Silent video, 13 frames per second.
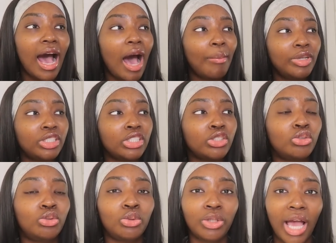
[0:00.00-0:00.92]
i'm going to
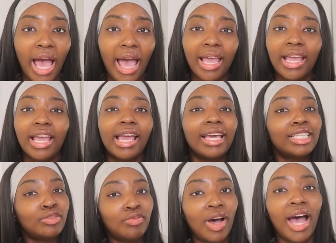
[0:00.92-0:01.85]
just do that
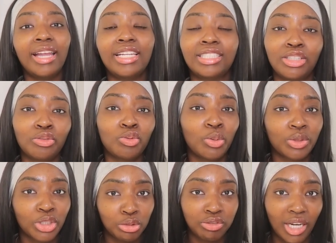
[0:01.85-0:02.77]
it's fine there's nothing wrong
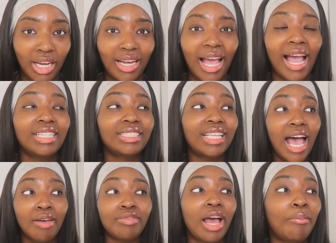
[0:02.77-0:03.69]
with the train i just
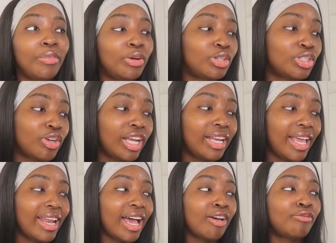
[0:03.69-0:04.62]
have not been on the train
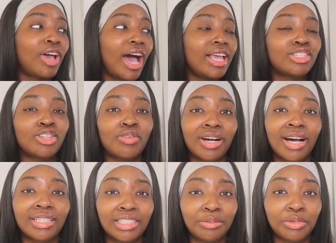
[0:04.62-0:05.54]
and i've gotten so
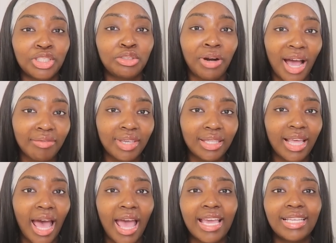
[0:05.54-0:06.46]
accustomed to driving
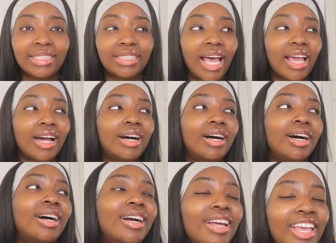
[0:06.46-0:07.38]
that it's like uh